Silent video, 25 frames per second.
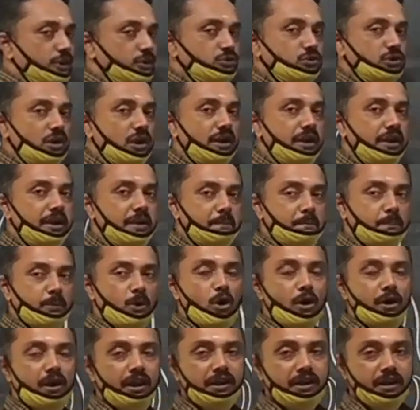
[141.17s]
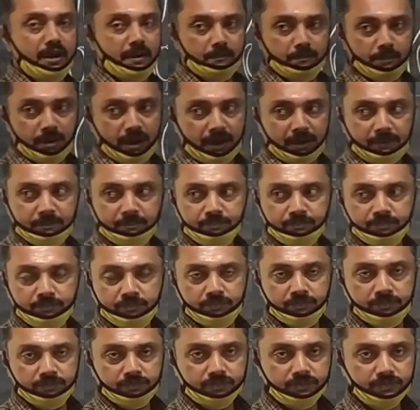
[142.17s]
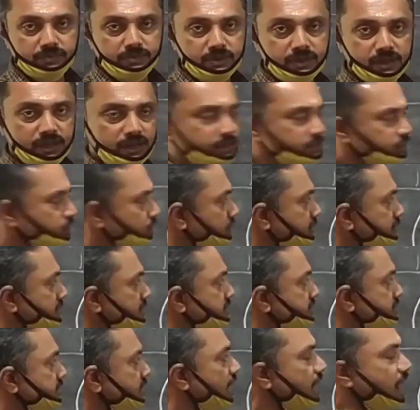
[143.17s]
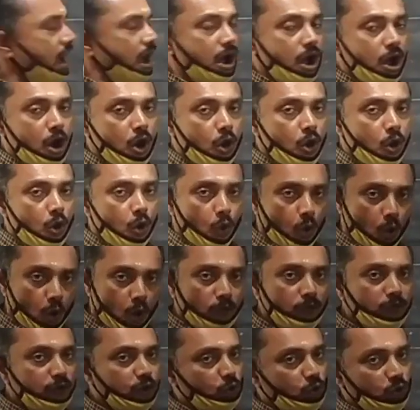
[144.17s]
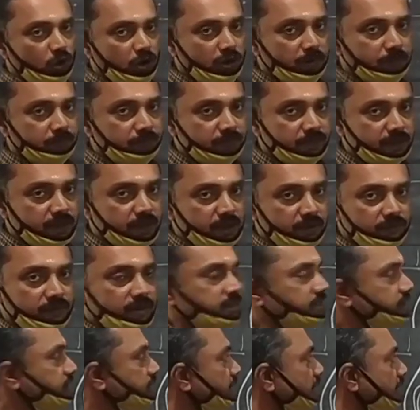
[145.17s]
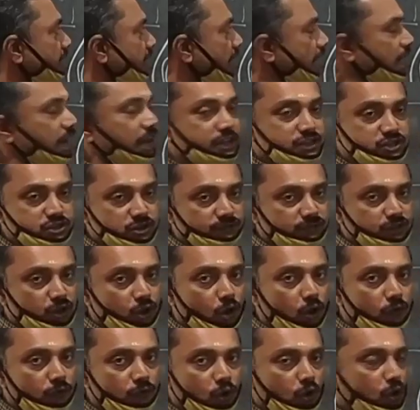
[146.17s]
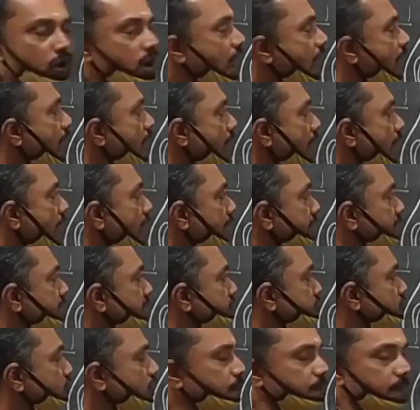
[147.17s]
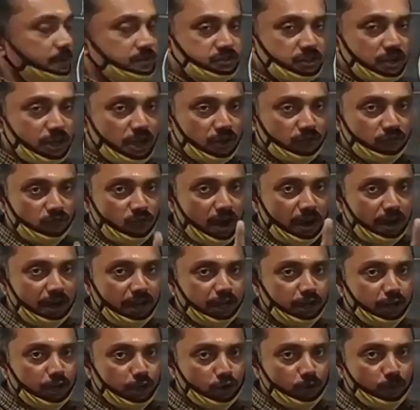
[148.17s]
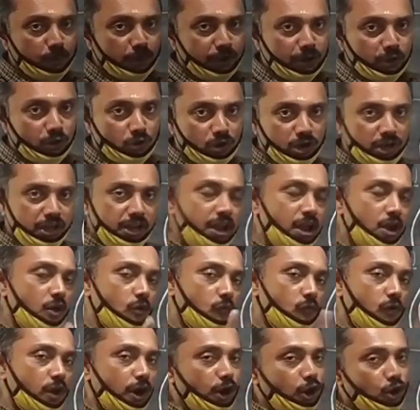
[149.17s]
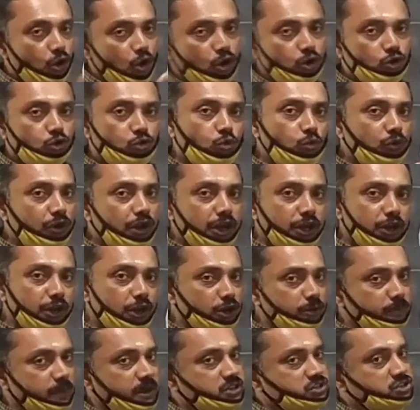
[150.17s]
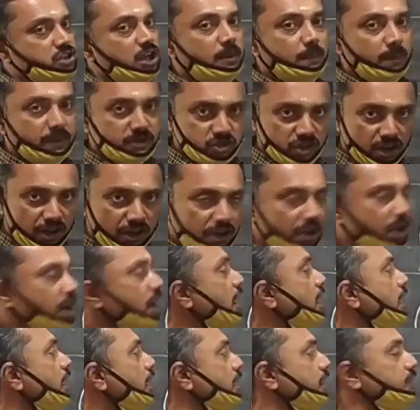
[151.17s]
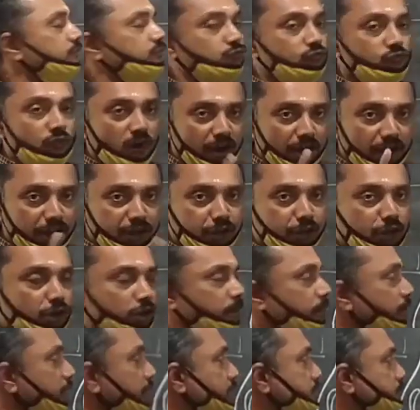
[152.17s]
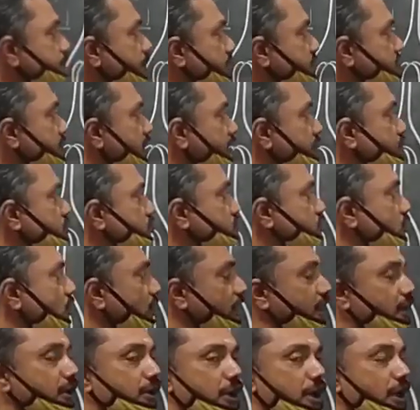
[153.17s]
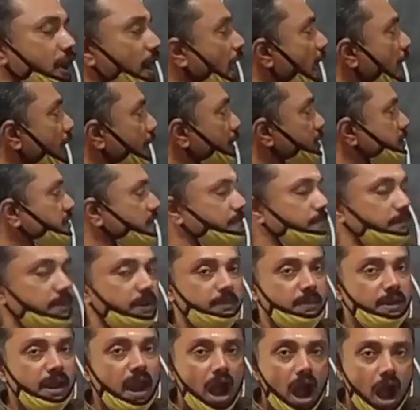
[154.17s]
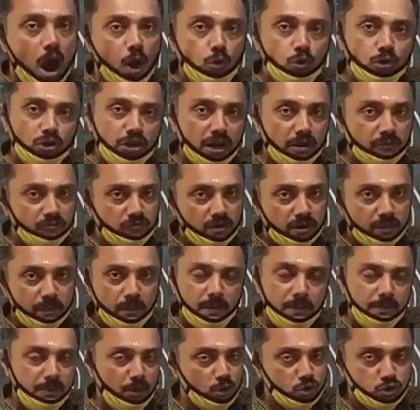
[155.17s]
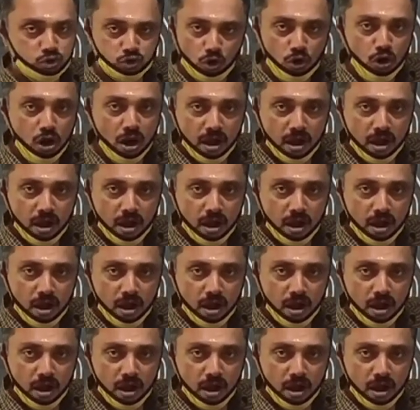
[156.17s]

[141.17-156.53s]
usually diploid in number. So this is the ovule with the LS of the ovule. I just represent one integument only. One or two integuments are present. If one integument is present, it is called inner, and some may be outer one may be also